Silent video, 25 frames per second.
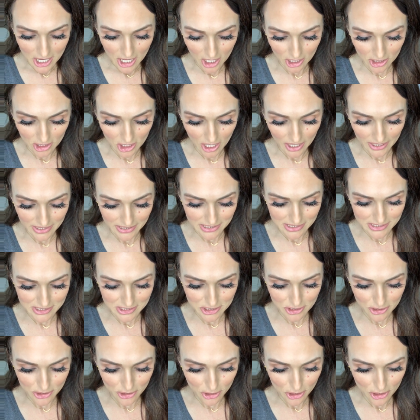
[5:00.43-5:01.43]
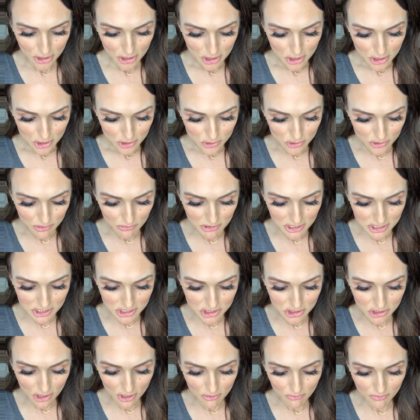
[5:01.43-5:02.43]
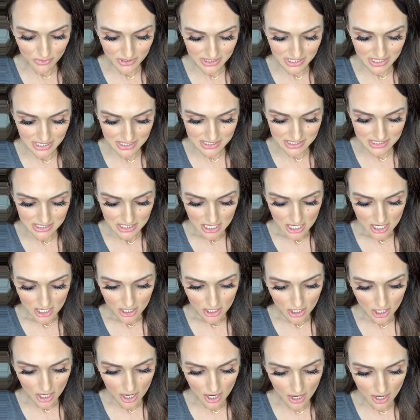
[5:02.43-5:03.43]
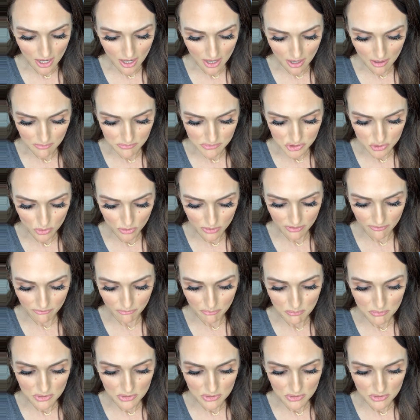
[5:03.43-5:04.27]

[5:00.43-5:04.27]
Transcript: a lot easier. So I'm gonna start with this sort of